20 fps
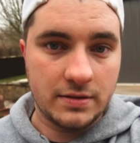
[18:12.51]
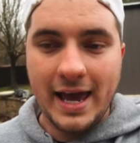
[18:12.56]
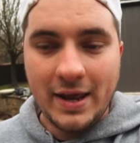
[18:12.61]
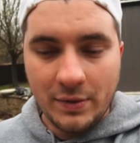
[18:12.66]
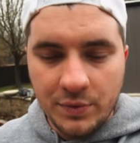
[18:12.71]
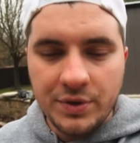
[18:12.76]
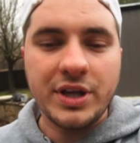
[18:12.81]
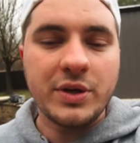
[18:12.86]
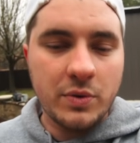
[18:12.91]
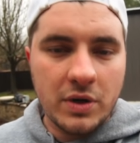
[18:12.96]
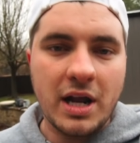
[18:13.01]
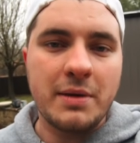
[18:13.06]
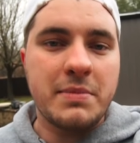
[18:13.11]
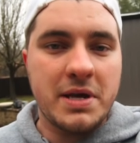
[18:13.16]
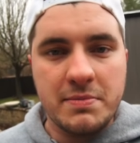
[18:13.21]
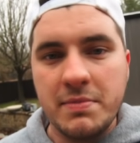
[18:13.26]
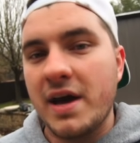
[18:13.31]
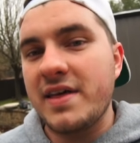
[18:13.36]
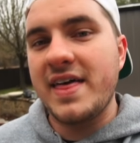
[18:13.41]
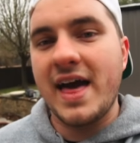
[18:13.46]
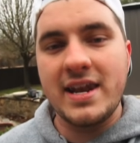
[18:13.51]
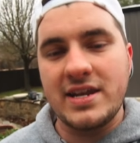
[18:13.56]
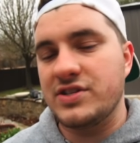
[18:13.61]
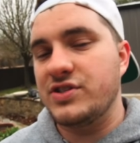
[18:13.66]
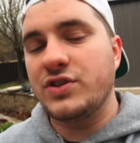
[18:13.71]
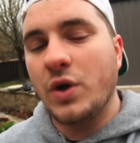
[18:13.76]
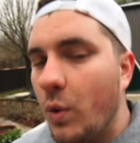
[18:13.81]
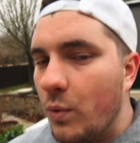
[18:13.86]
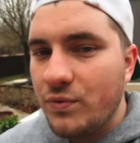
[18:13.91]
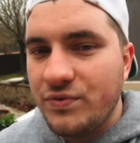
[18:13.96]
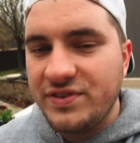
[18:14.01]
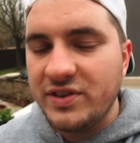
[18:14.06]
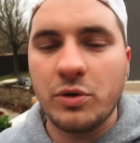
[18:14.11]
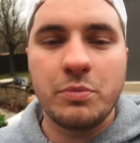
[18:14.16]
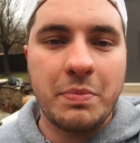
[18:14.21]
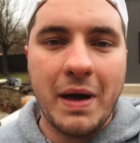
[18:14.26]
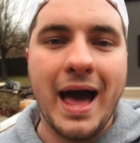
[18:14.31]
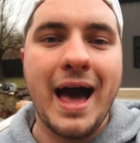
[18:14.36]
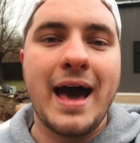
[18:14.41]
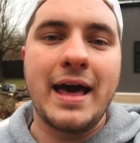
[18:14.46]
And really what I mean by that is don't feel
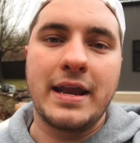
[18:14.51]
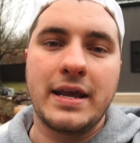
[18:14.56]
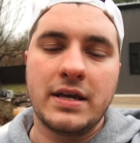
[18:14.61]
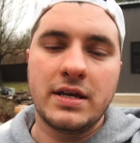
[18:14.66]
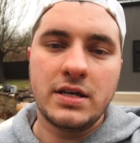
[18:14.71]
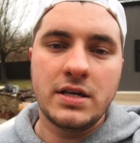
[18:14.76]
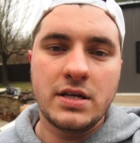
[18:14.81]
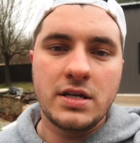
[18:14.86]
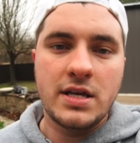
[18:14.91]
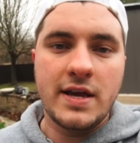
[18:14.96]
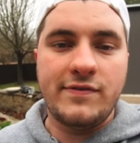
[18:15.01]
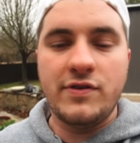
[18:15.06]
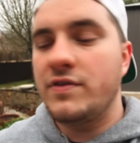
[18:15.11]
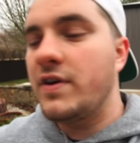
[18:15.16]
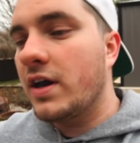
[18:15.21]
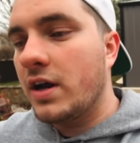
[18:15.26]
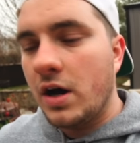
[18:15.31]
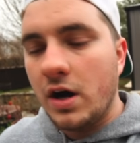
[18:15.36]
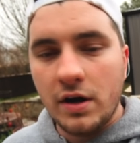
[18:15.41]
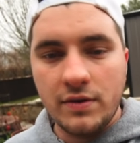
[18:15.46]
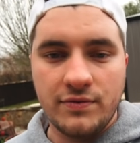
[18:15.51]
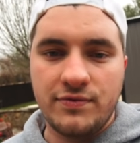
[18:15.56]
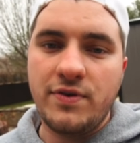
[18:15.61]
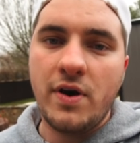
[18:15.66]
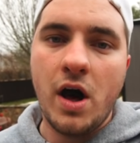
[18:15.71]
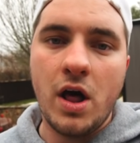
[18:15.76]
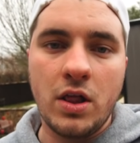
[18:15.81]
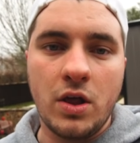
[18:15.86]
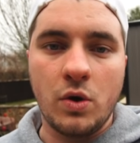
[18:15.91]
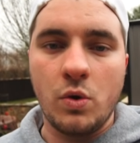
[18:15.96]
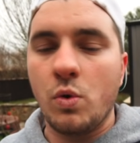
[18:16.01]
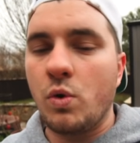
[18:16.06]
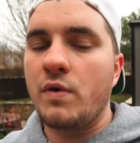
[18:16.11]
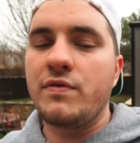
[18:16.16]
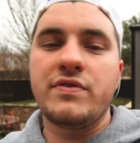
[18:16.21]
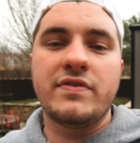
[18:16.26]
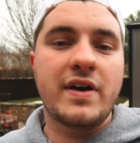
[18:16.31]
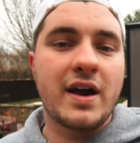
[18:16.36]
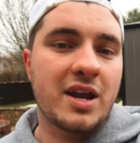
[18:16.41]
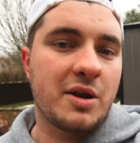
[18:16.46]
bad if you've got to unfollow or
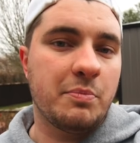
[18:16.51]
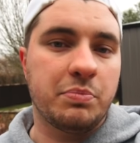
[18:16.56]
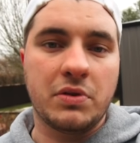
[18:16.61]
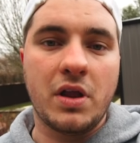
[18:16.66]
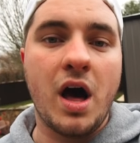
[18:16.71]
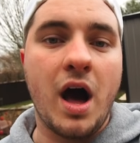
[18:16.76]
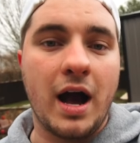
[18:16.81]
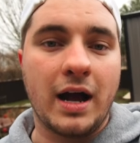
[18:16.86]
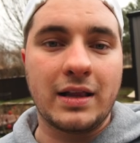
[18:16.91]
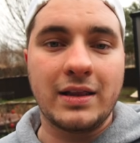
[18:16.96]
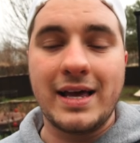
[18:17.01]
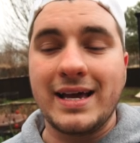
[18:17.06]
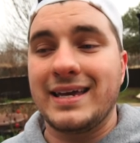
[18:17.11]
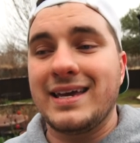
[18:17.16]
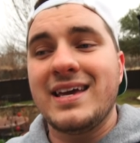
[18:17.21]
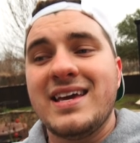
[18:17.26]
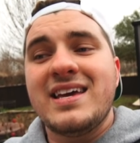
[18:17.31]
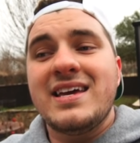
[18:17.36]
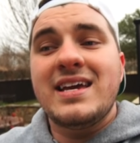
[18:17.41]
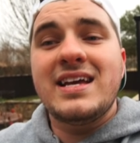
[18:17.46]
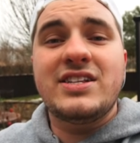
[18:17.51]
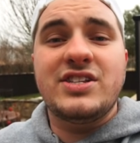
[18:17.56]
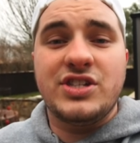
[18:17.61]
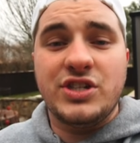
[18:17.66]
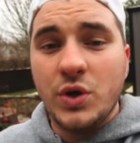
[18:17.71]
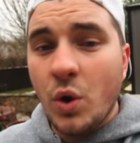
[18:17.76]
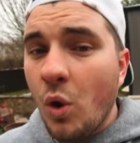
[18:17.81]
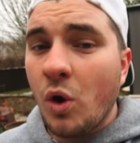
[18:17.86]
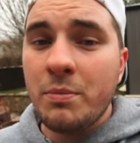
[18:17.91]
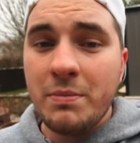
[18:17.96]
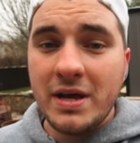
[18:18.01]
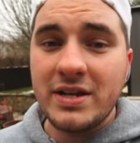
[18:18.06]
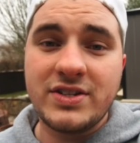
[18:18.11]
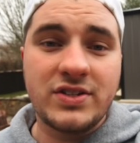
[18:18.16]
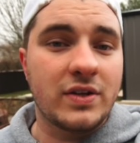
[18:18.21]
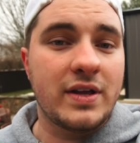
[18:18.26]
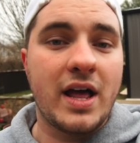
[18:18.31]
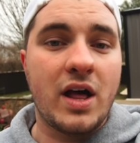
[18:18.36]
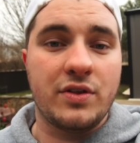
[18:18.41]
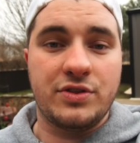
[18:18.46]
if you've got to block. Like, it's your
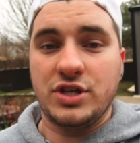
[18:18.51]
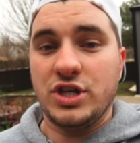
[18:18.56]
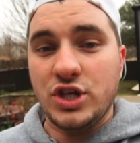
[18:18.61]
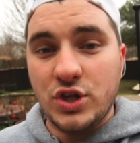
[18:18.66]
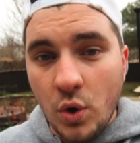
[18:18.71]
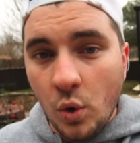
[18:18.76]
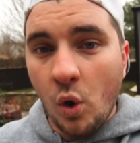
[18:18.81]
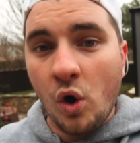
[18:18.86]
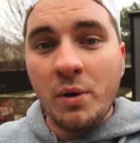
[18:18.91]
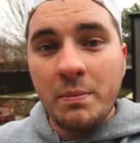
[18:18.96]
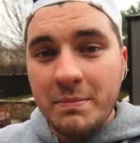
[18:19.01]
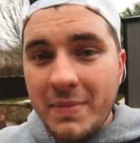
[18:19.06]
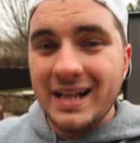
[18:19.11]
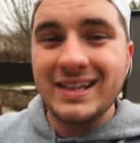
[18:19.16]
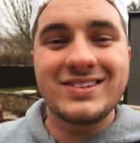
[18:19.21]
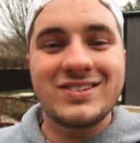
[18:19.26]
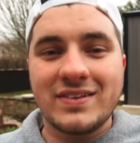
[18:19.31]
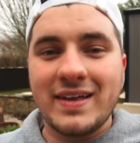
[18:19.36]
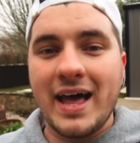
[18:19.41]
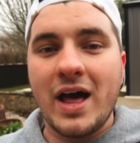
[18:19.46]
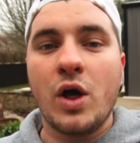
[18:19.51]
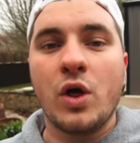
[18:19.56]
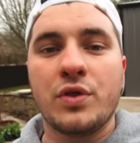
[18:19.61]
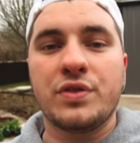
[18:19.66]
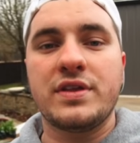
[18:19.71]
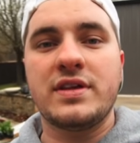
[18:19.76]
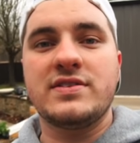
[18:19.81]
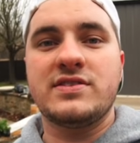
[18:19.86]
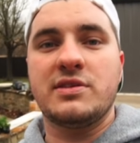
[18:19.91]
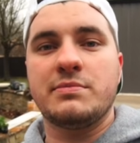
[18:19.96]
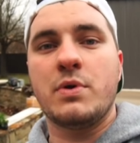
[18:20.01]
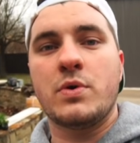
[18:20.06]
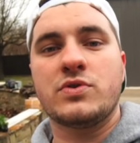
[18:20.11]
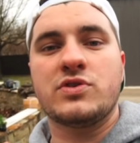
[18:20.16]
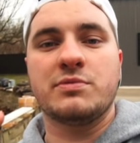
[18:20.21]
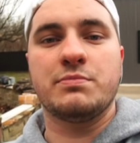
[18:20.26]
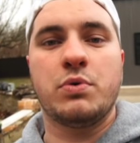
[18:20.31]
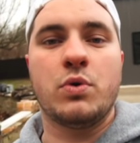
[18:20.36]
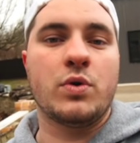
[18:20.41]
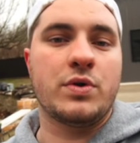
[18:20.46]
mental health. Your mental health is the
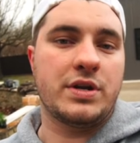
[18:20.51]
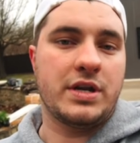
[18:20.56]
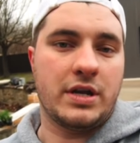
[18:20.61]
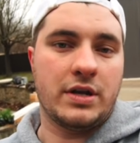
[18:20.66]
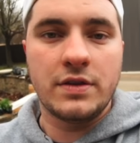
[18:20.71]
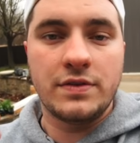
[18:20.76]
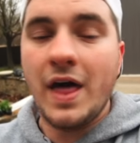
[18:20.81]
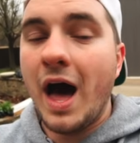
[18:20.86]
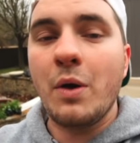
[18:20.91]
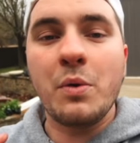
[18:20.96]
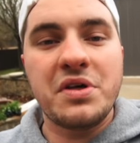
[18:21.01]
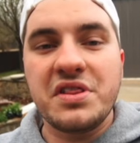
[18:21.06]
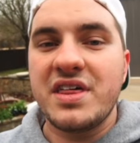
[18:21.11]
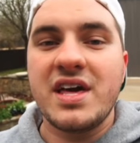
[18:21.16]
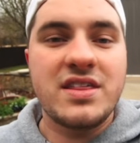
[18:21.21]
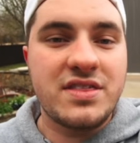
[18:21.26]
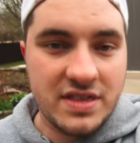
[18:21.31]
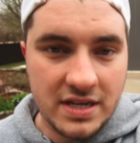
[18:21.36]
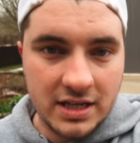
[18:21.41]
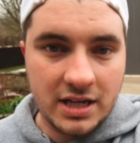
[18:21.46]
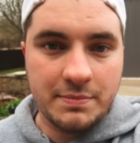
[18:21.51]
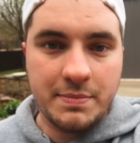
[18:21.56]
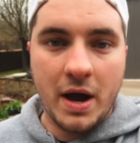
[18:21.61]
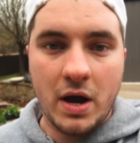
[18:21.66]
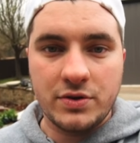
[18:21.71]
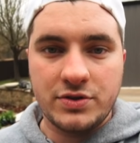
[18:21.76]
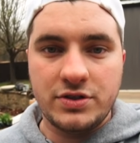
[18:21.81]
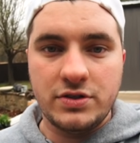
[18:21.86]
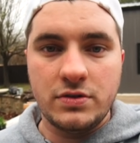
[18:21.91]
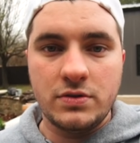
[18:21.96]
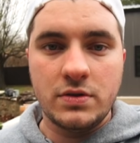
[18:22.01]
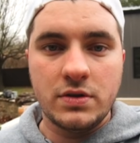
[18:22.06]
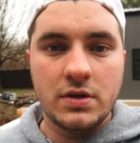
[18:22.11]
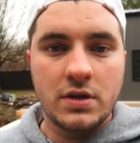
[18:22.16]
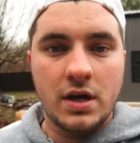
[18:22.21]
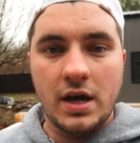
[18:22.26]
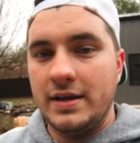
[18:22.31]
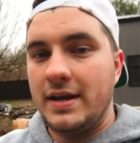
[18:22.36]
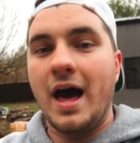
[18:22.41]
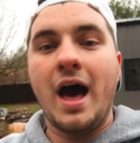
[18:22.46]
most important here. Not what they think about you
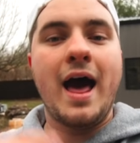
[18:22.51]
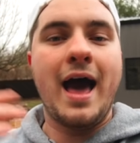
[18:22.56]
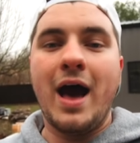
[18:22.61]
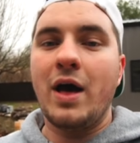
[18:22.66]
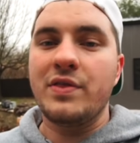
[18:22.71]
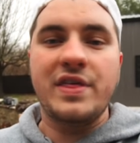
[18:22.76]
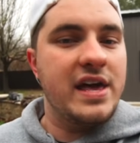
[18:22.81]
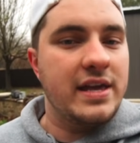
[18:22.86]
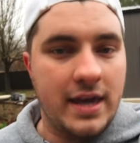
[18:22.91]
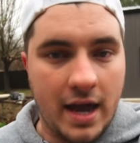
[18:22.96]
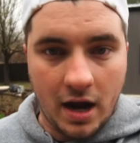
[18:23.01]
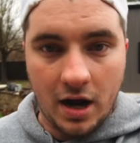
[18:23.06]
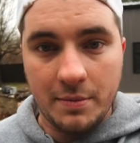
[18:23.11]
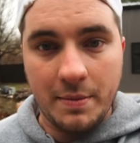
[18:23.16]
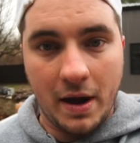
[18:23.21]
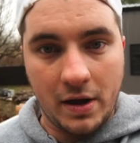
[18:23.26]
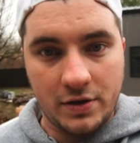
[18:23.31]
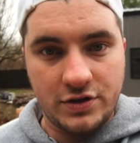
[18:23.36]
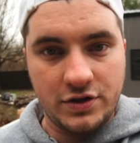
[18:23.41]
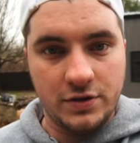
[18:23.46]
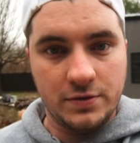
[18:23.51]
and not how they care about